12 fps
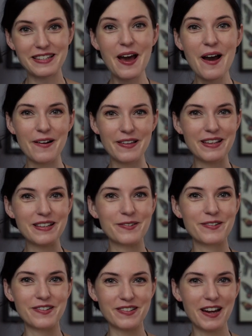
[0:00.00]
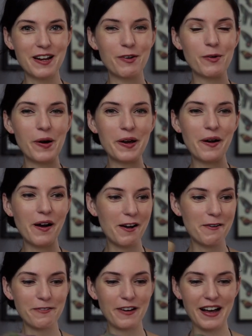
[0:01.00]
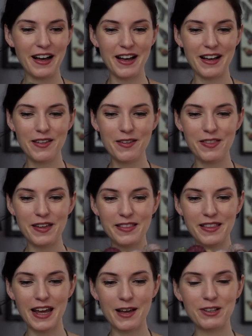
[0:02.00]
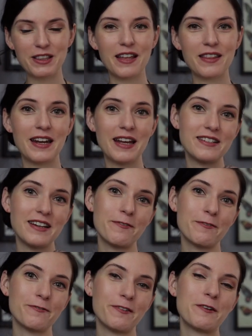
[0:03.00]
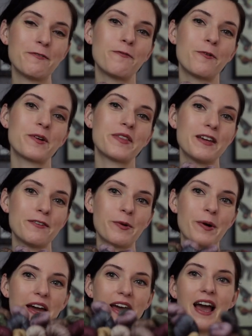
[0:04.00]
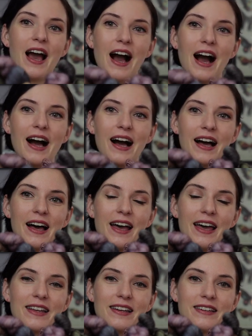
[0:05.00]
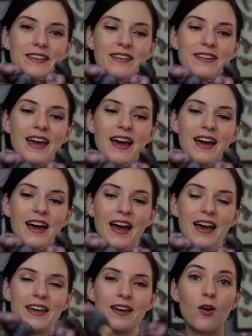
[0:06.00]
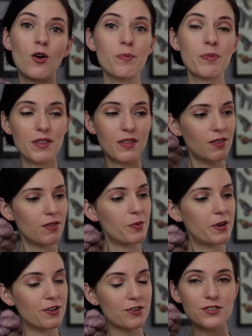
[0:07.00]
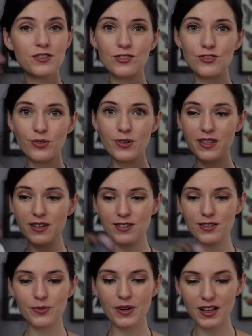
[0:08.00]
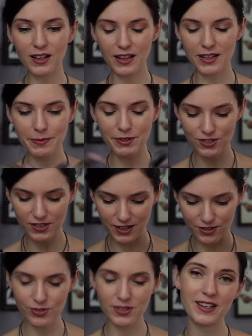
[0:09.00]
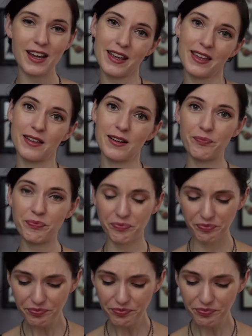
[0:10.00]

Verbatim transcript: so these are just kind of a one-off thing that I dyed for fun for the giveaway. And yeah, I hope the winners enjoy these as well, as much as I enjoy dyeing them.